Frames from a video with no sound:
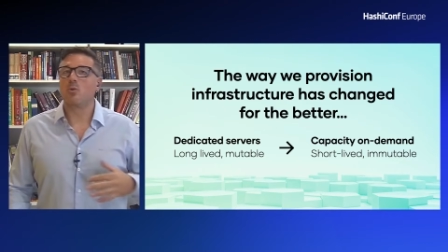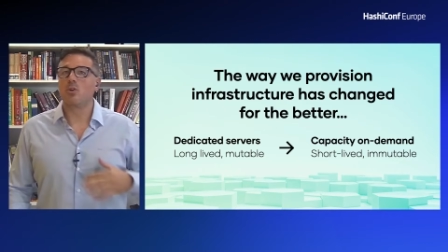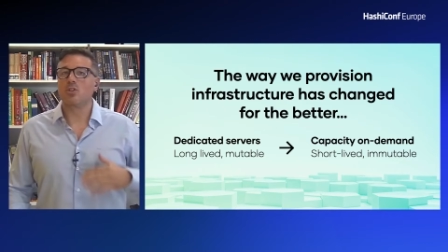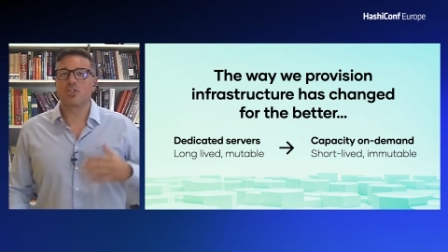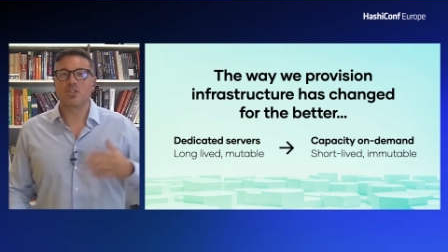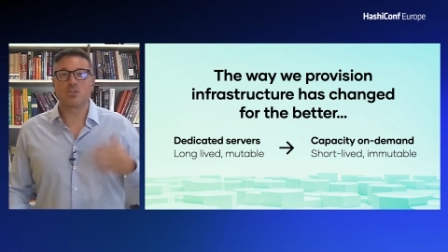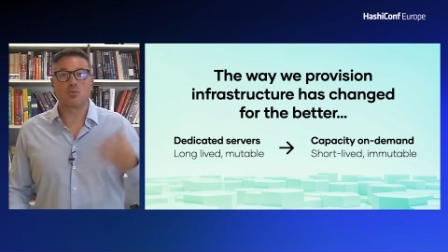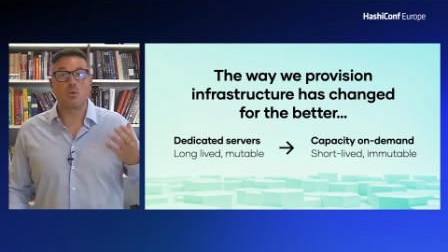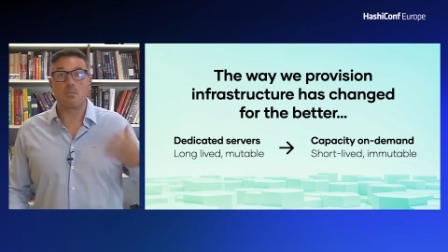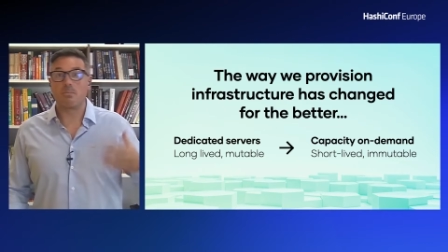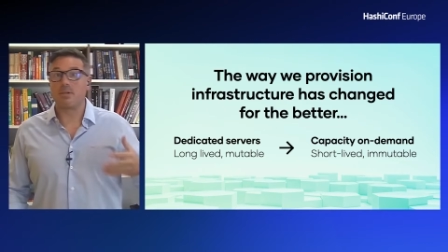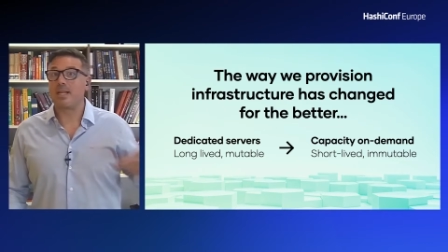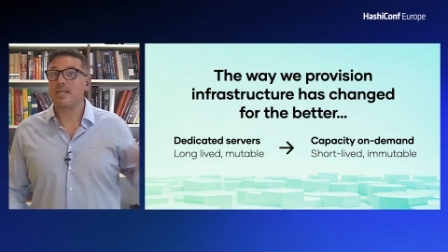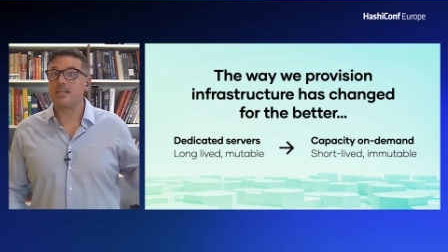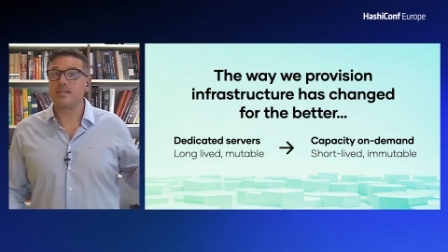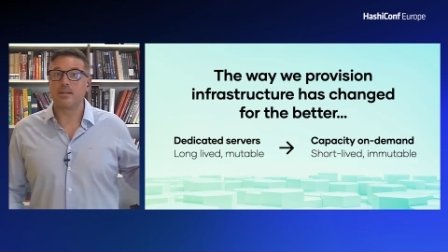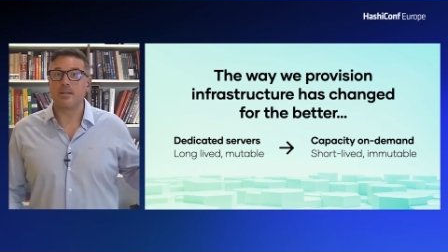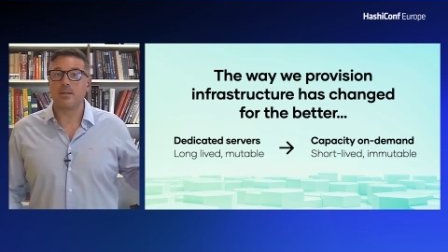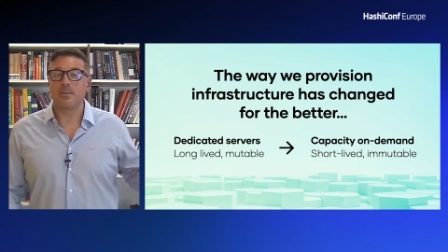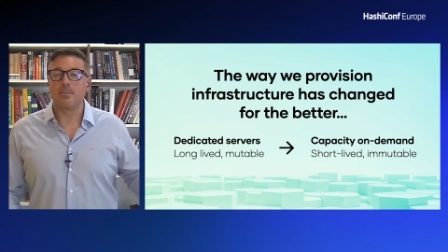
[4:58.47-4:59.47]
We're just
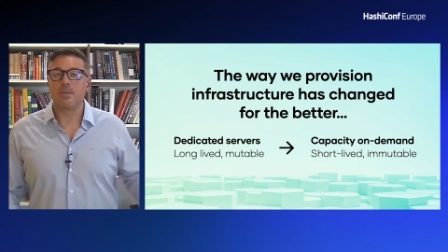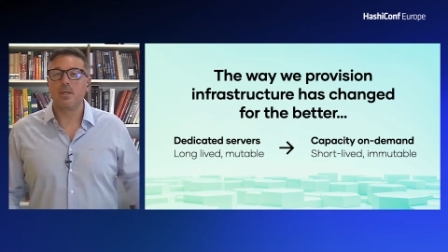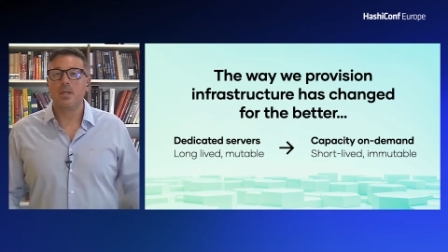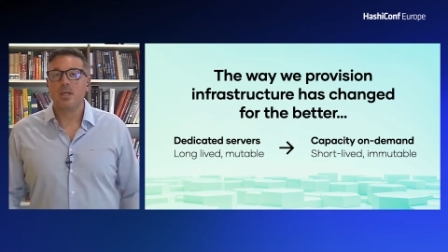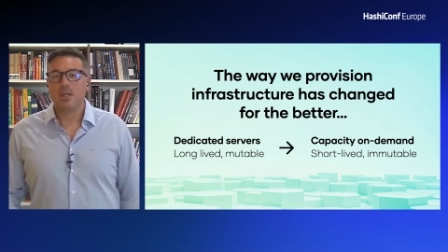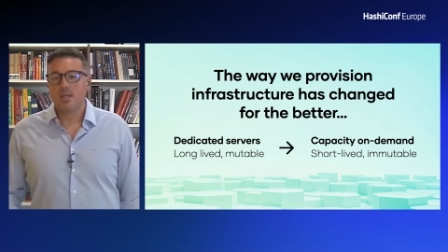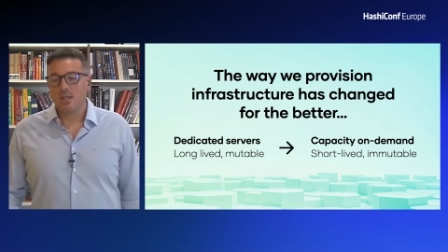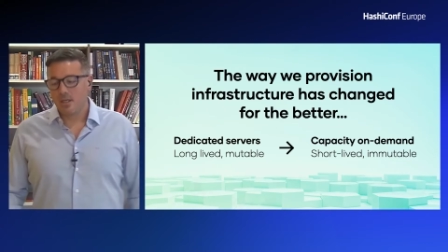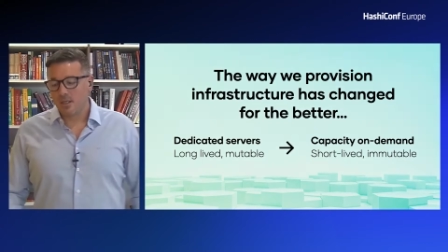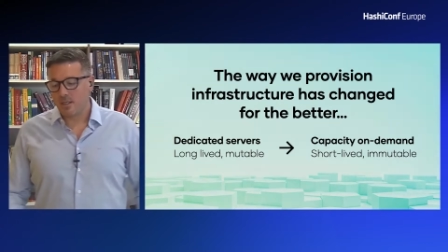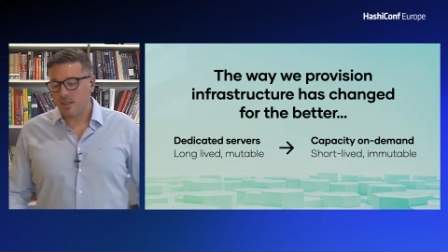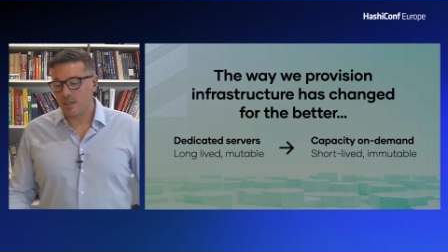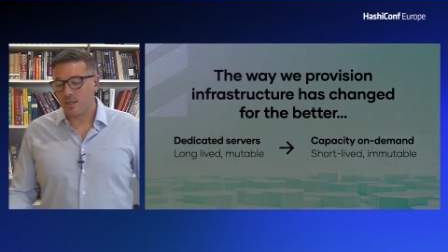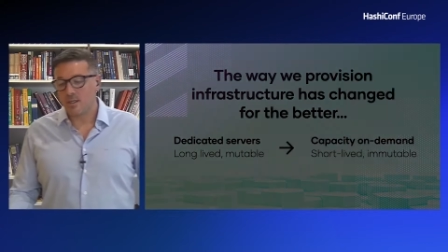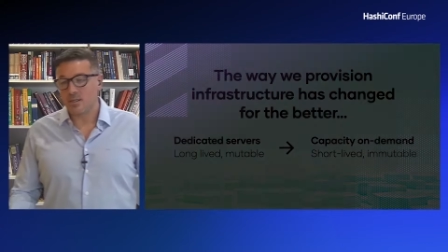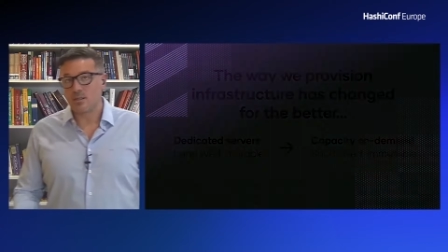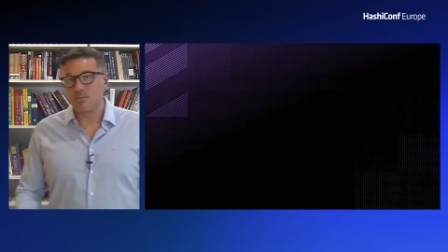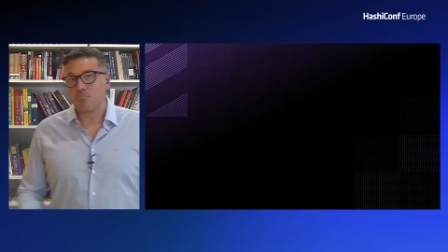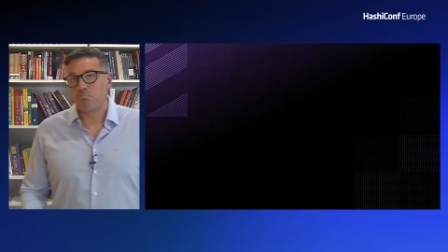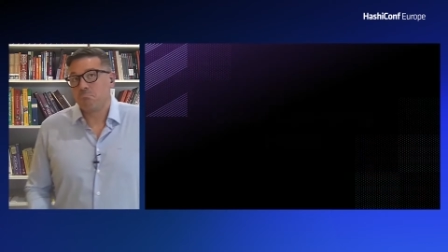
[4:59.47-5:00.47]
replacing them
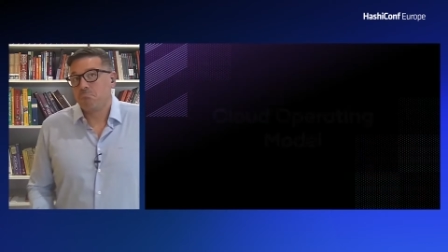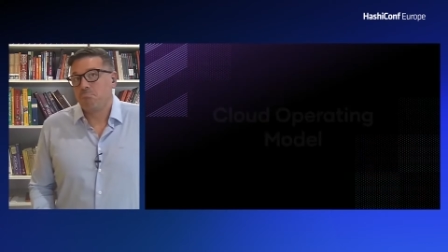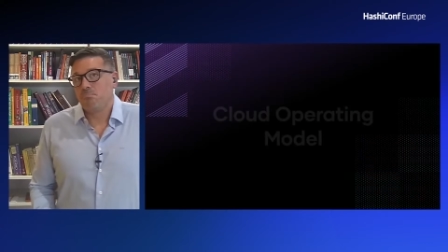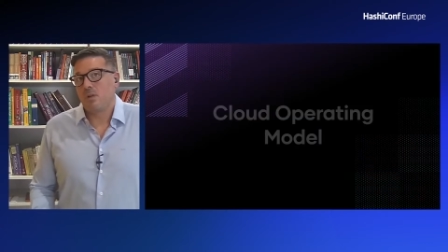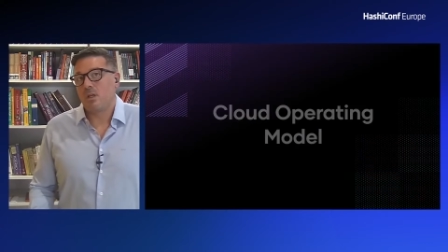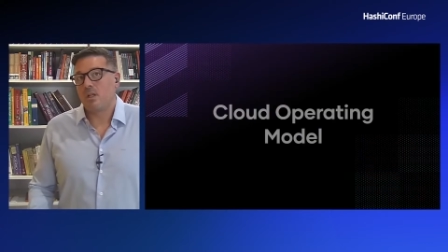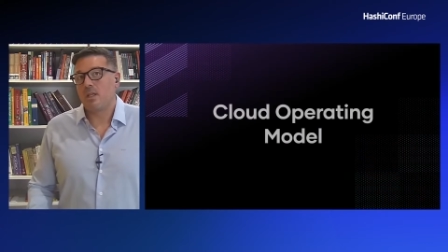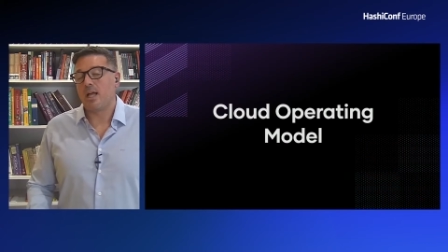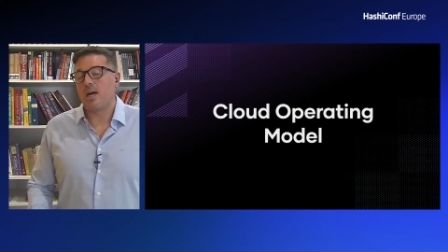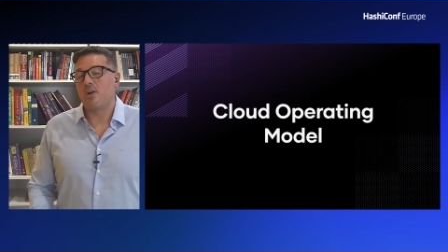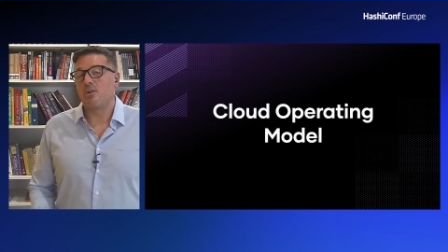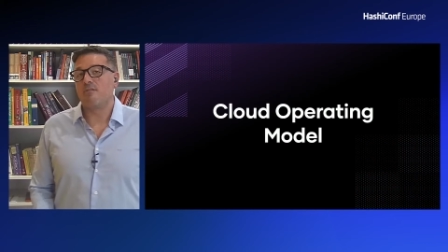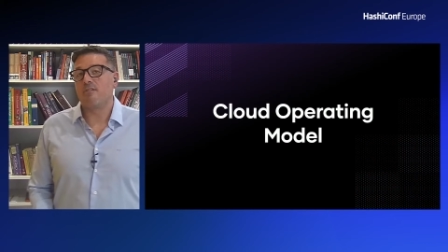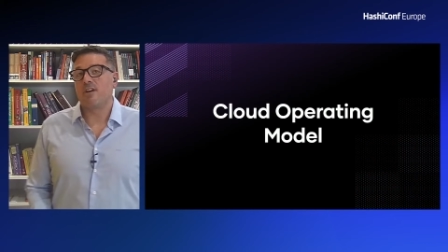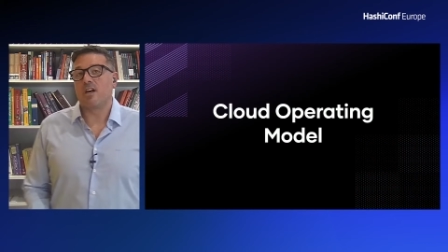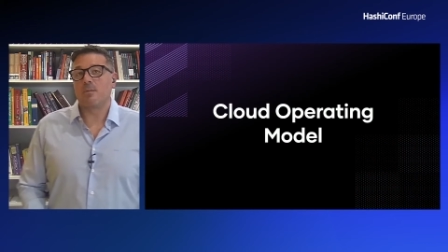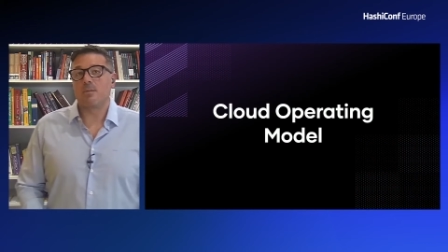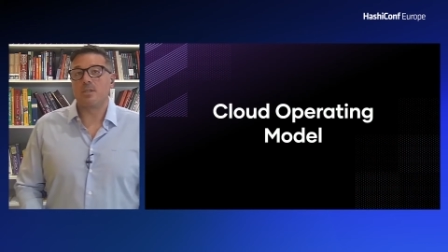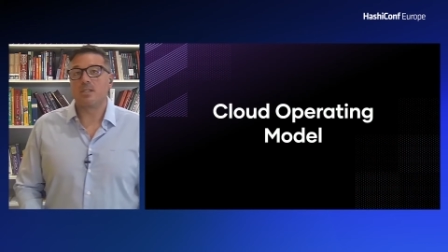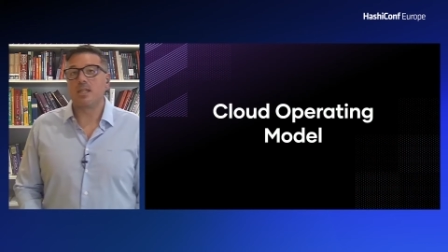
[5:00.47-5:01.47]
because cloud
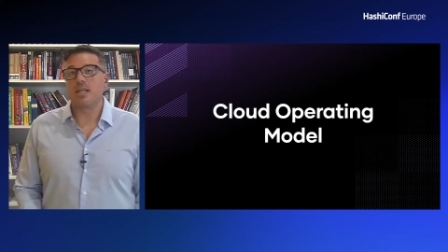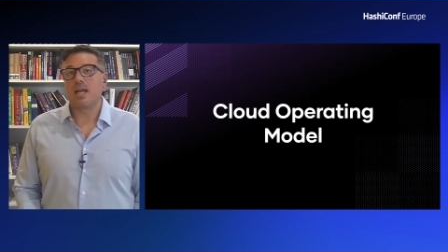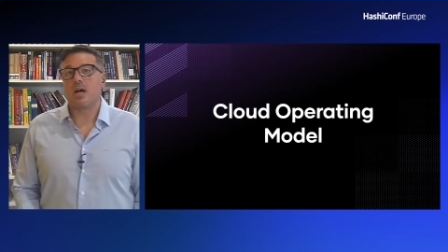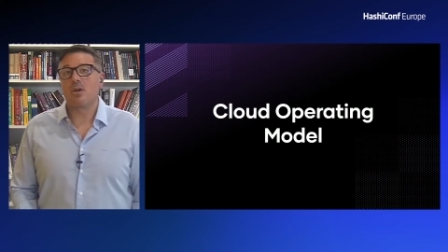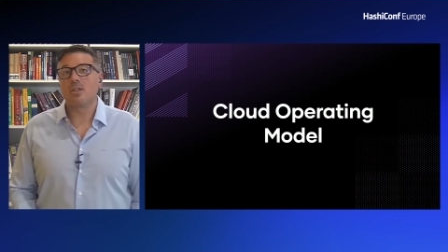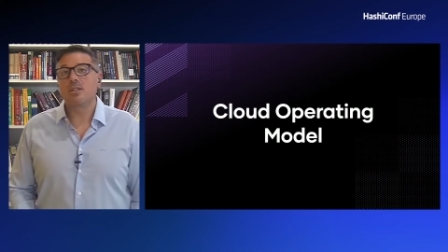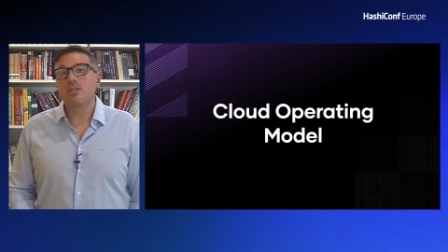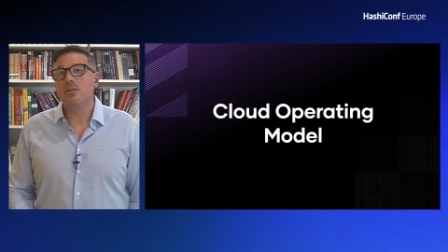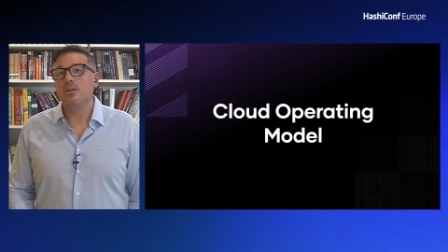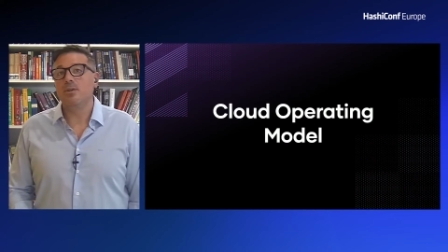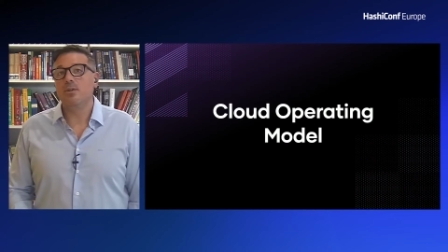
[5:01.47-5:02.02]
environments allow us to